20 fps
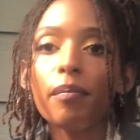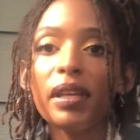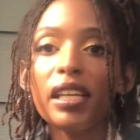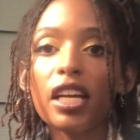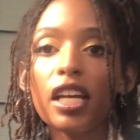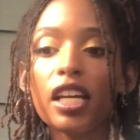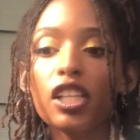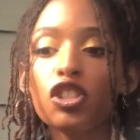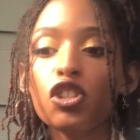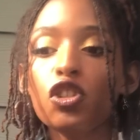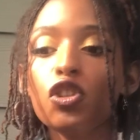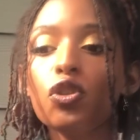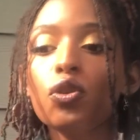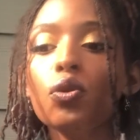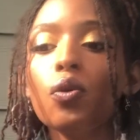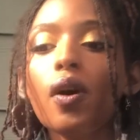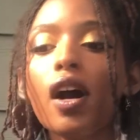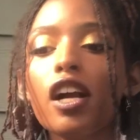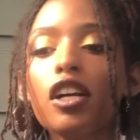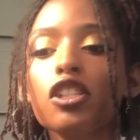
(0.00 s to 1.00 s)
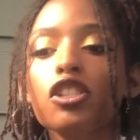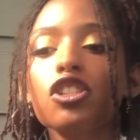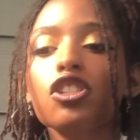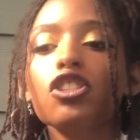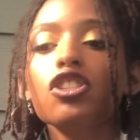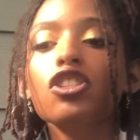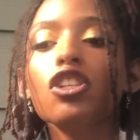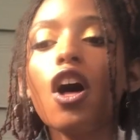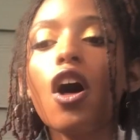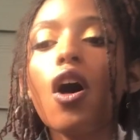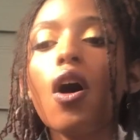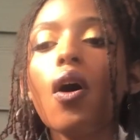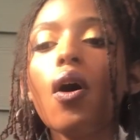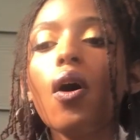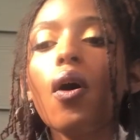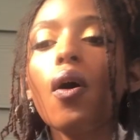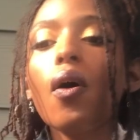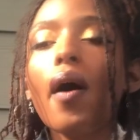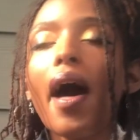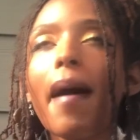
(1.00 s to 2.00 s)
Because you are
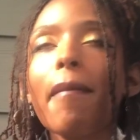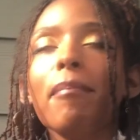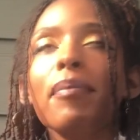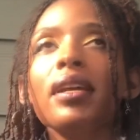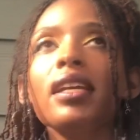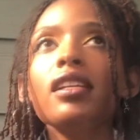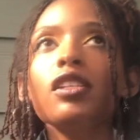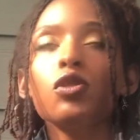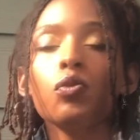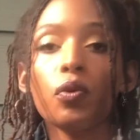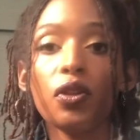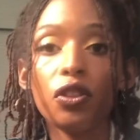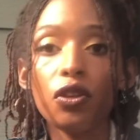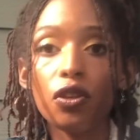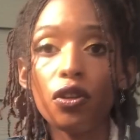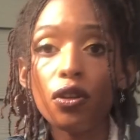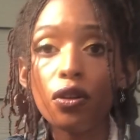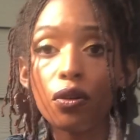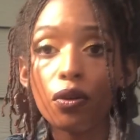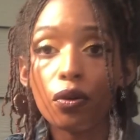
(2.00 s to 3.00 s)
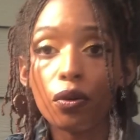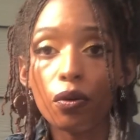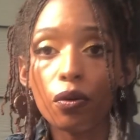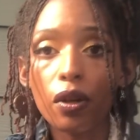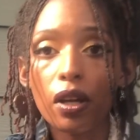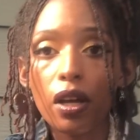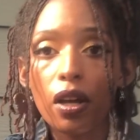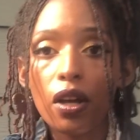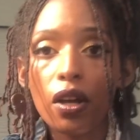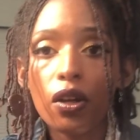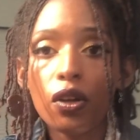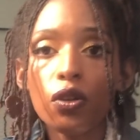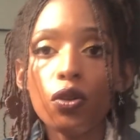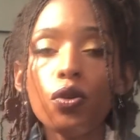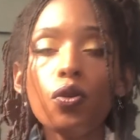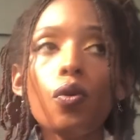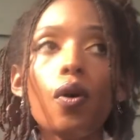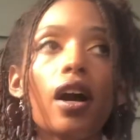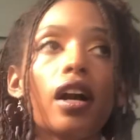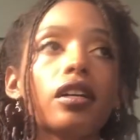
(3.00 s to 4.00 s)
so at peace with you.
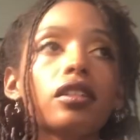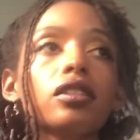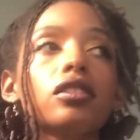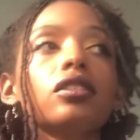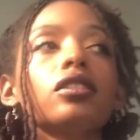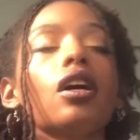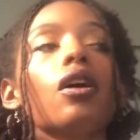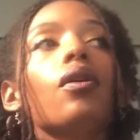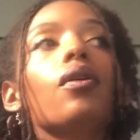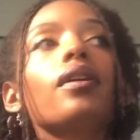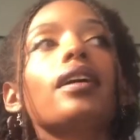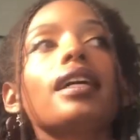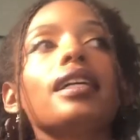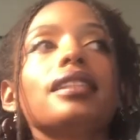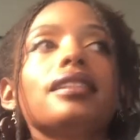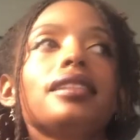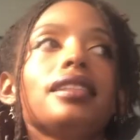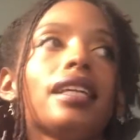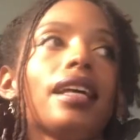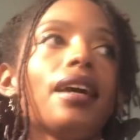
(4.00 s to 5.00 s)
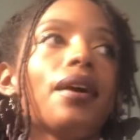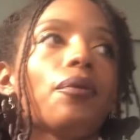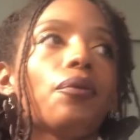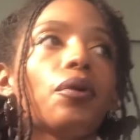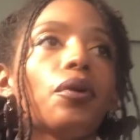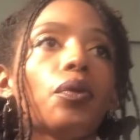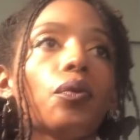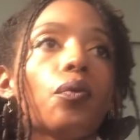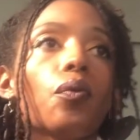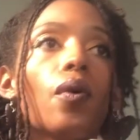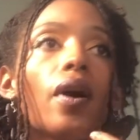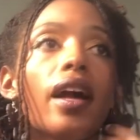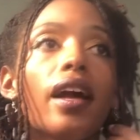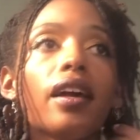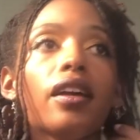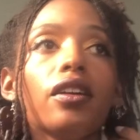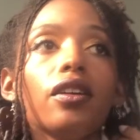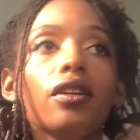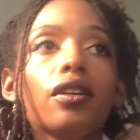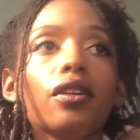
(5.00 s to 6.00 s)
You are so content with
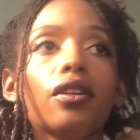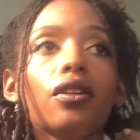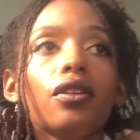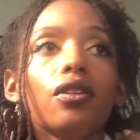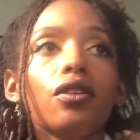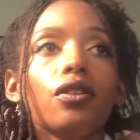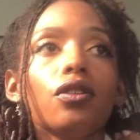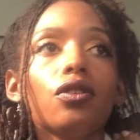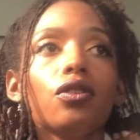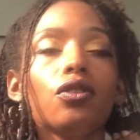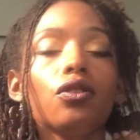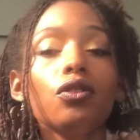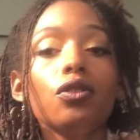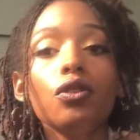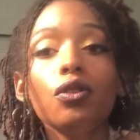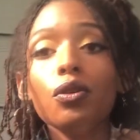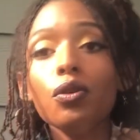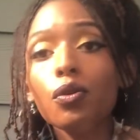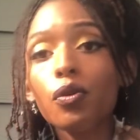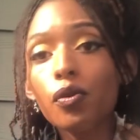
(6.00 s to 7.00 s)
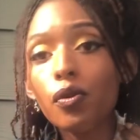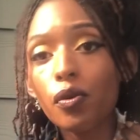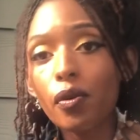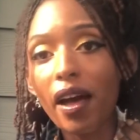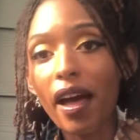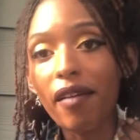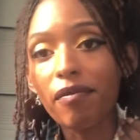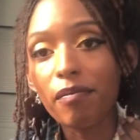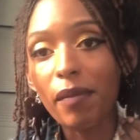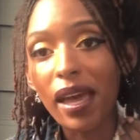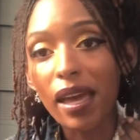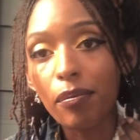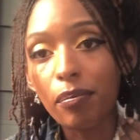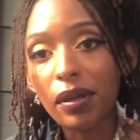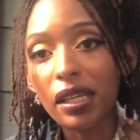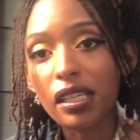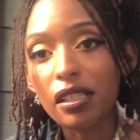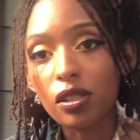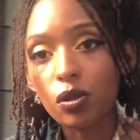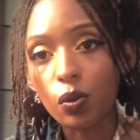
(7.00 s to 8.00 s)
what you have made
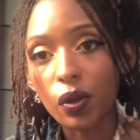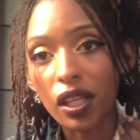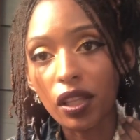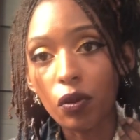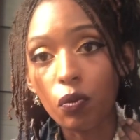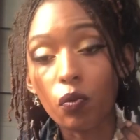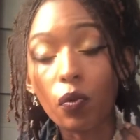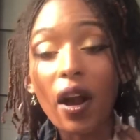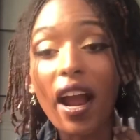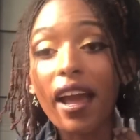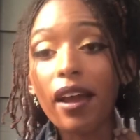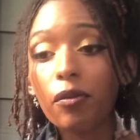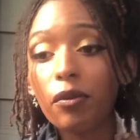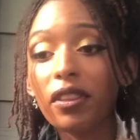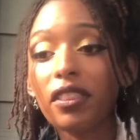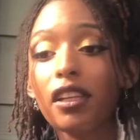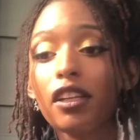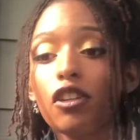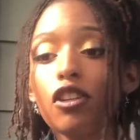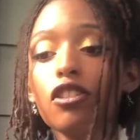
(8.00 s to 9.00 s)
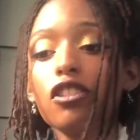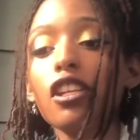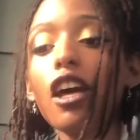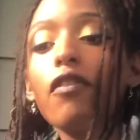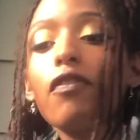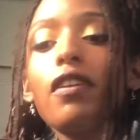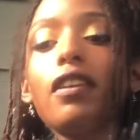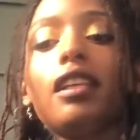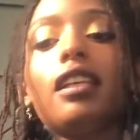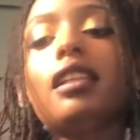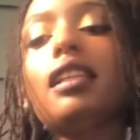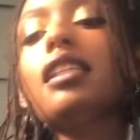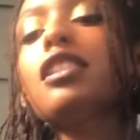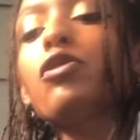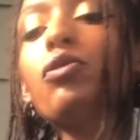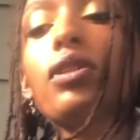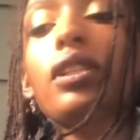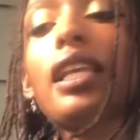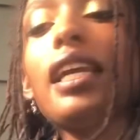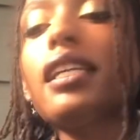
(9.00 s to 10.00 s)
peace with, right, within yourself. And then
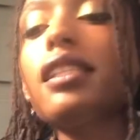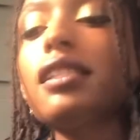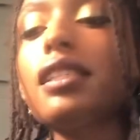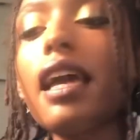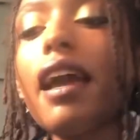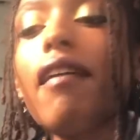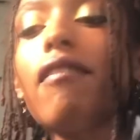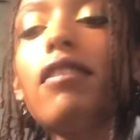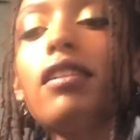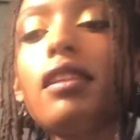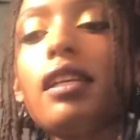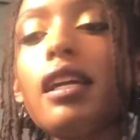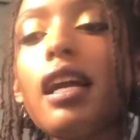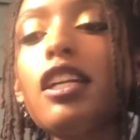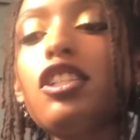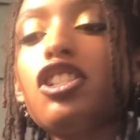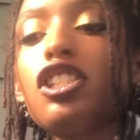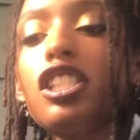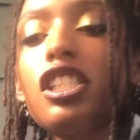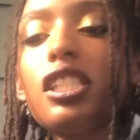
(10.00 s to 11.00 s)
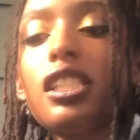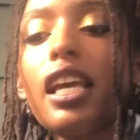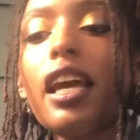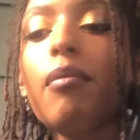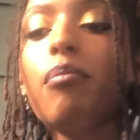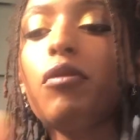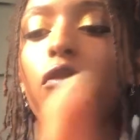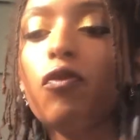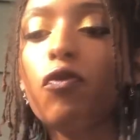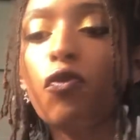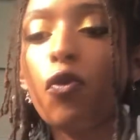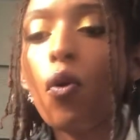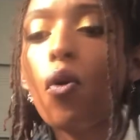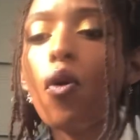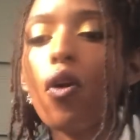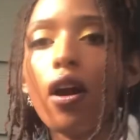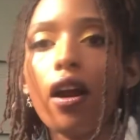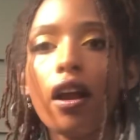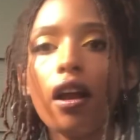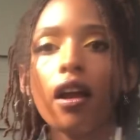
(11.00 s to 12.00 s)
this relates to everything I just said
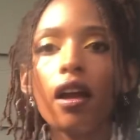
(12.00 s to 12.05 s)
before.